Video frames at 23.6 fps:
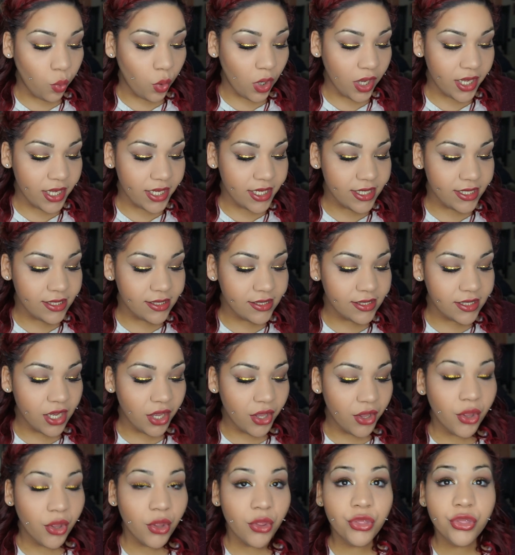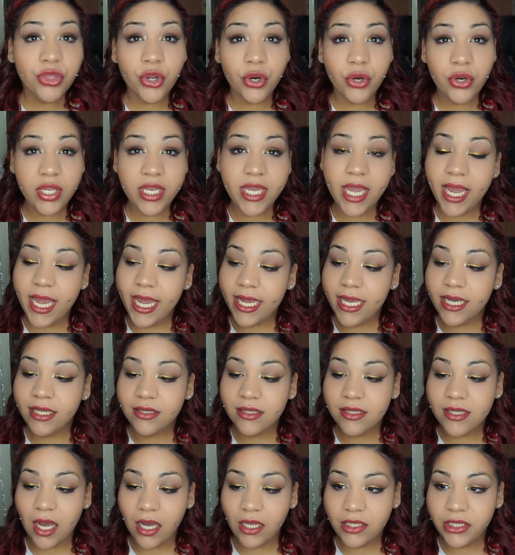was
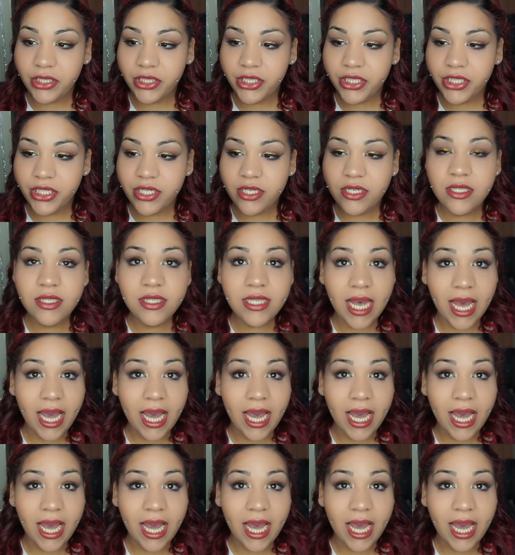$38.